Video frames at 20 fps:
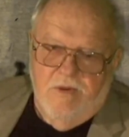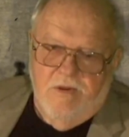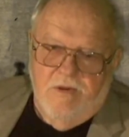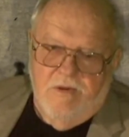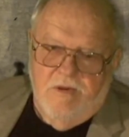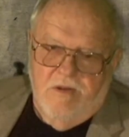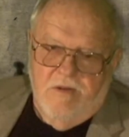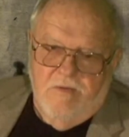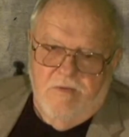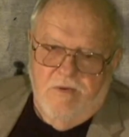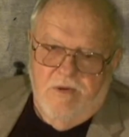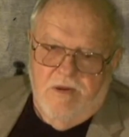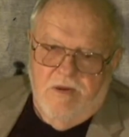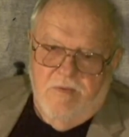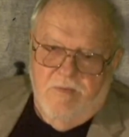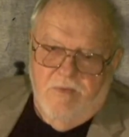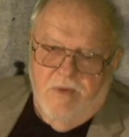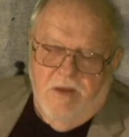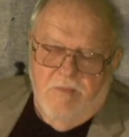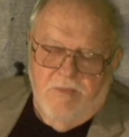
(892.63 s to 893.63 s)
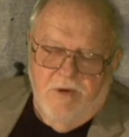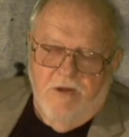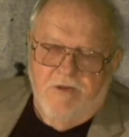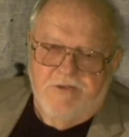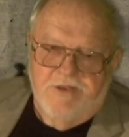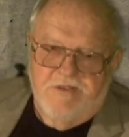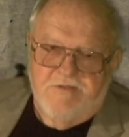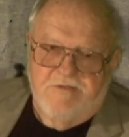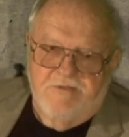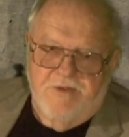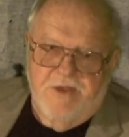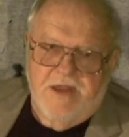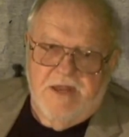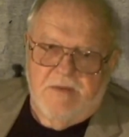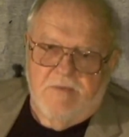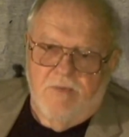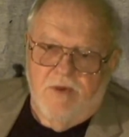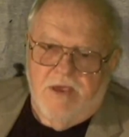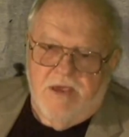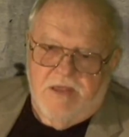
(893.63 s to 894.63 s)
we're approaching
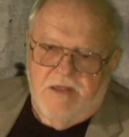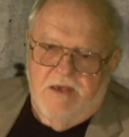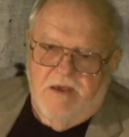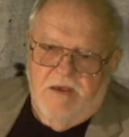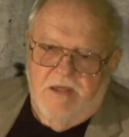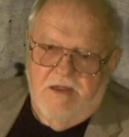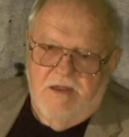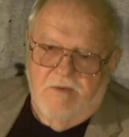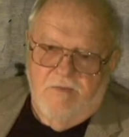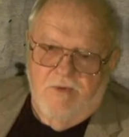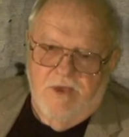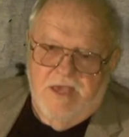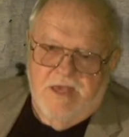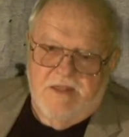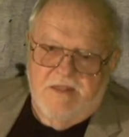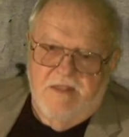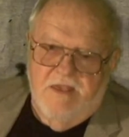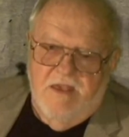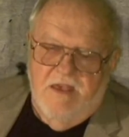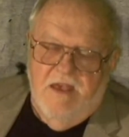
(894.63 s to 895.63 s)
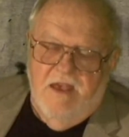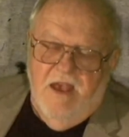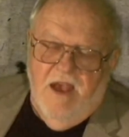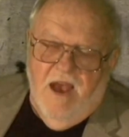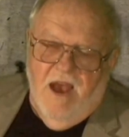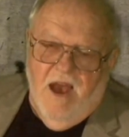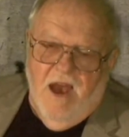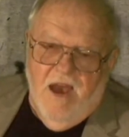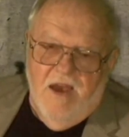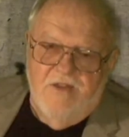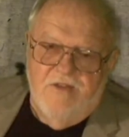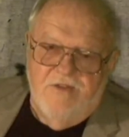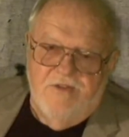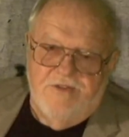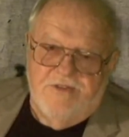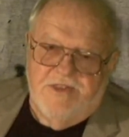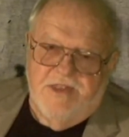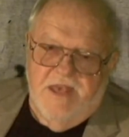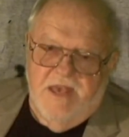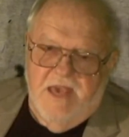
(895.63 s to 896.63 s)
freedom. We can
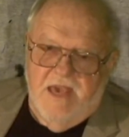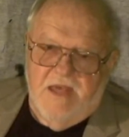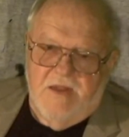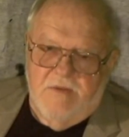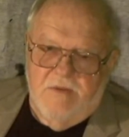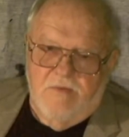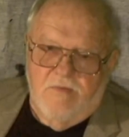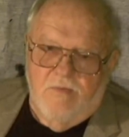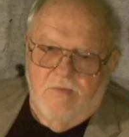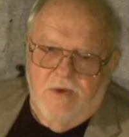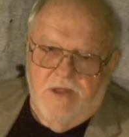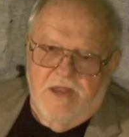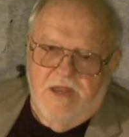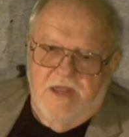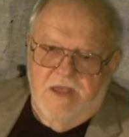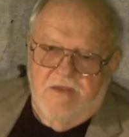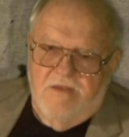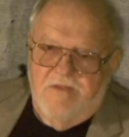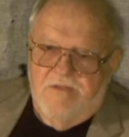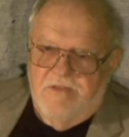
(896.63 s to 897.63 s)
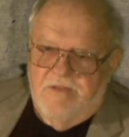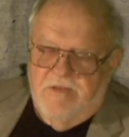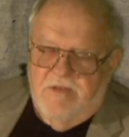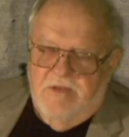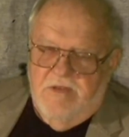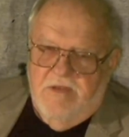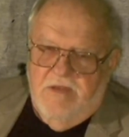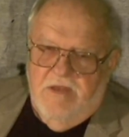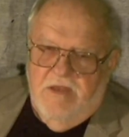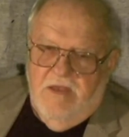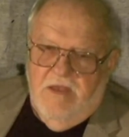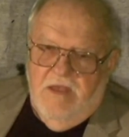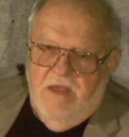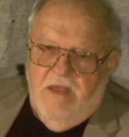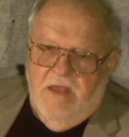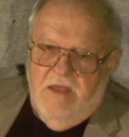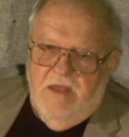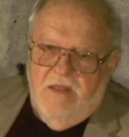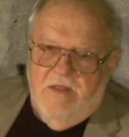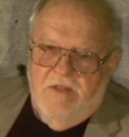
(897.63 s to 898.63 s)
understand what it is
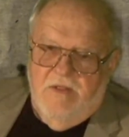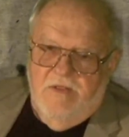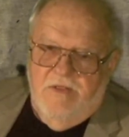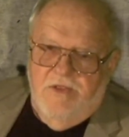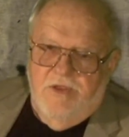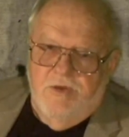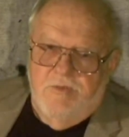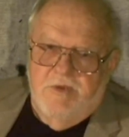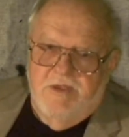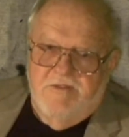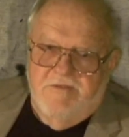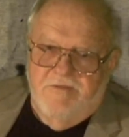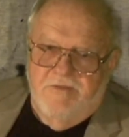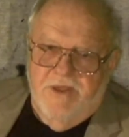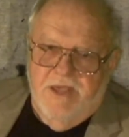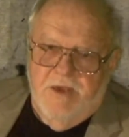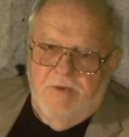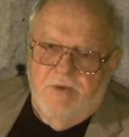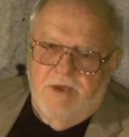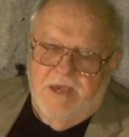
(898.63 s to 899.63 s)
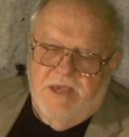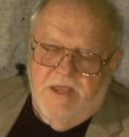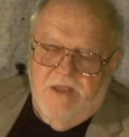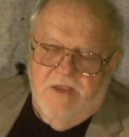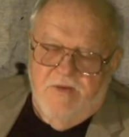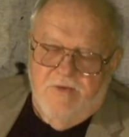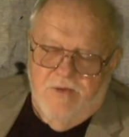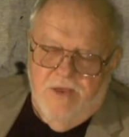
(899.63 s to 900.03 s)
to be free. We